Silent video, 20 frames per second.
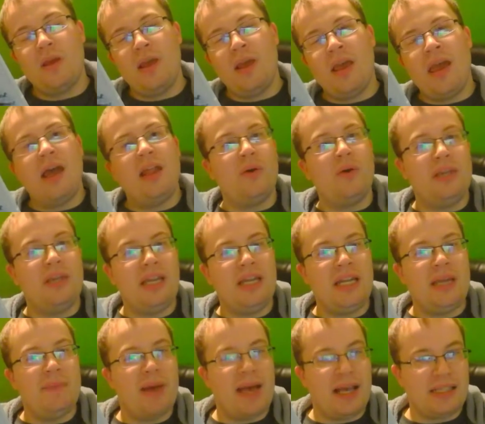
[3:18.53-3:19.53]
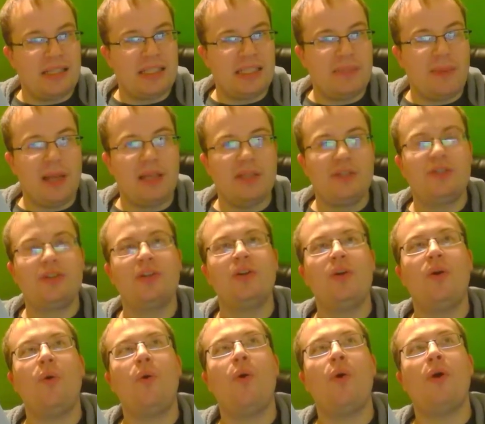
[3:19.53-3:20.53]
Hello Kitty Pez dispenser,
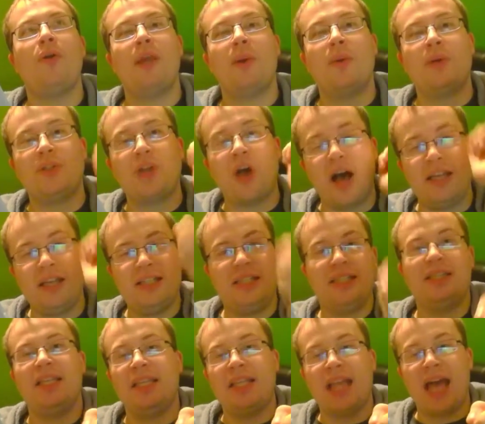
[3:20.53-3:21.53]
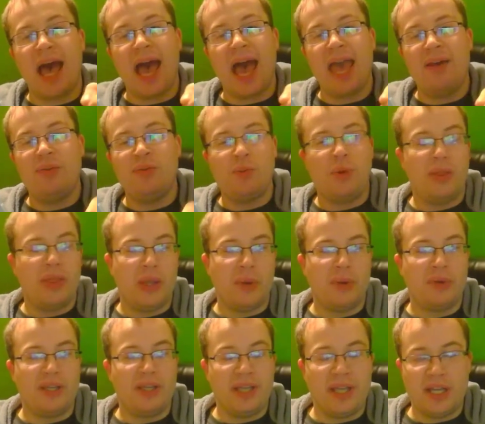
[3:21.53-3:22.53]
or they were tossing the knives while they
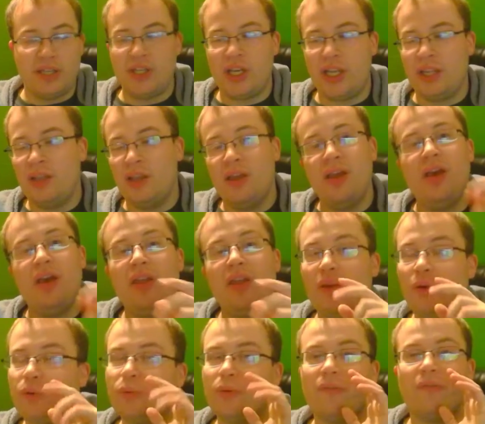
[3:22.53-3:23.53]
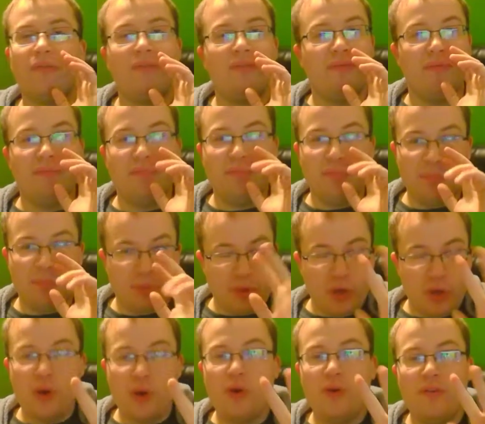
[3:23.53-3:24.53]
were in the kitchen. Those were
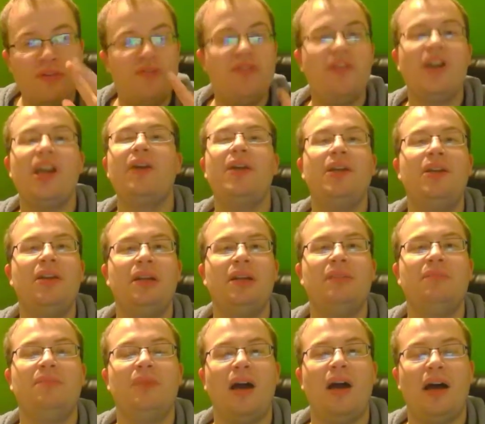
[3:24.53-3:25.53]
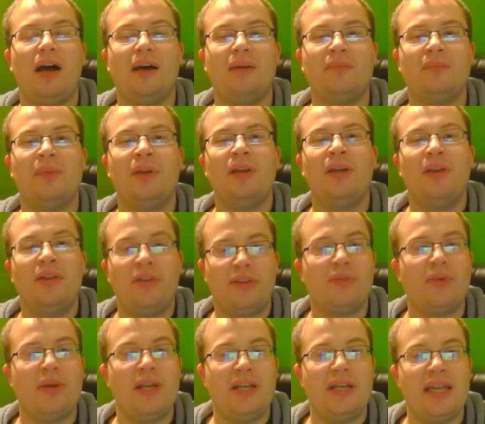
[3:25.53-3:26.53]
two very good
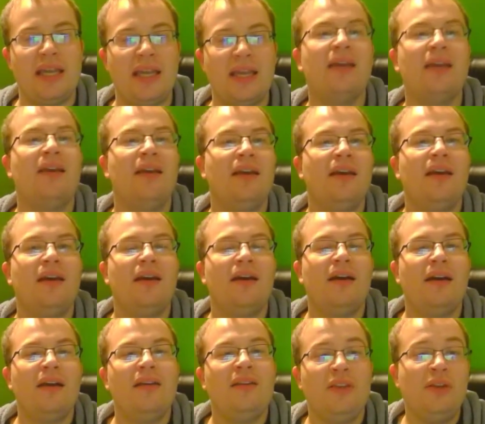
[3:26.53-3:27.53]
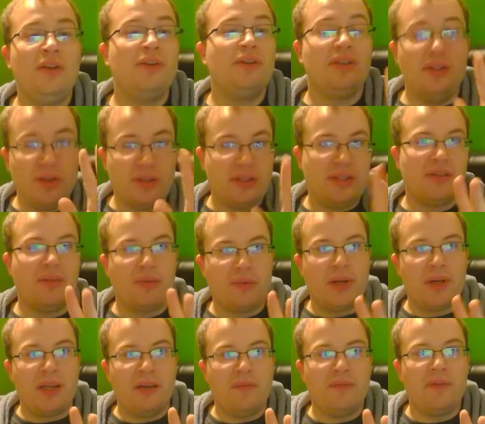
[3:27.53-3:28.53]
3D uses of
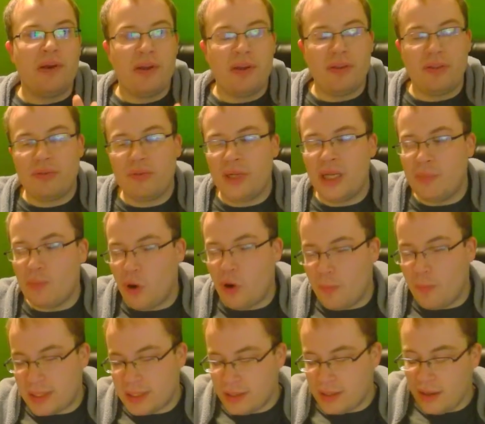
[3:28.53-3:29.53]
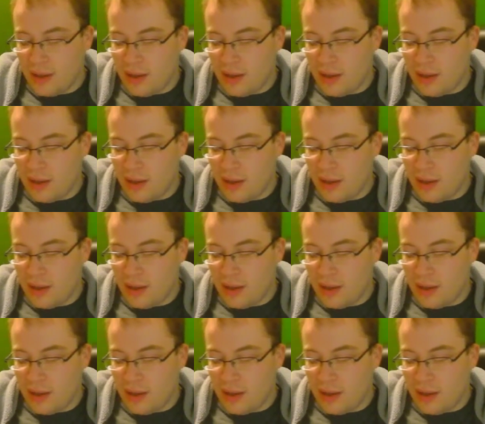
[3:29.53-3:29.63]
3D, very good 3D moments.